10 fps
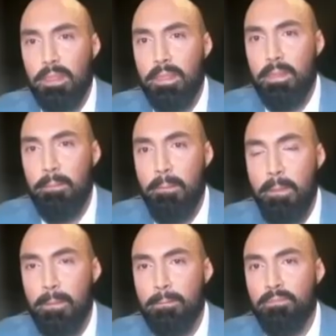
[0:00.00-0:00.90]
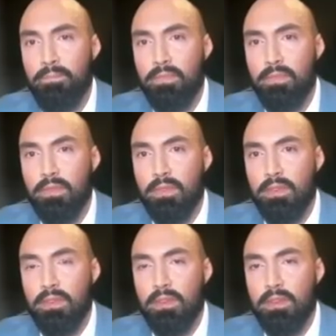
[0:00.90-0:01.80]

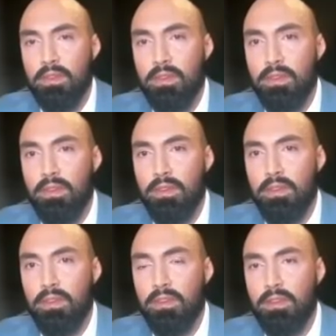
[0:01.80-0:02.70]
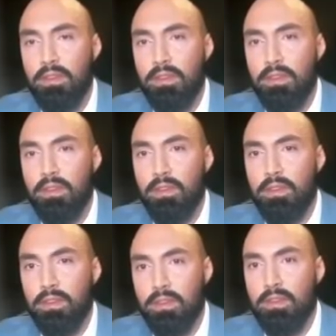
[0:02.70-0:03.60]

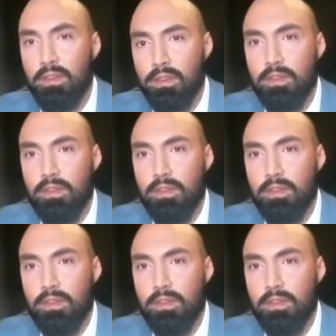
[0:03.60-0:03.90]
[no speech]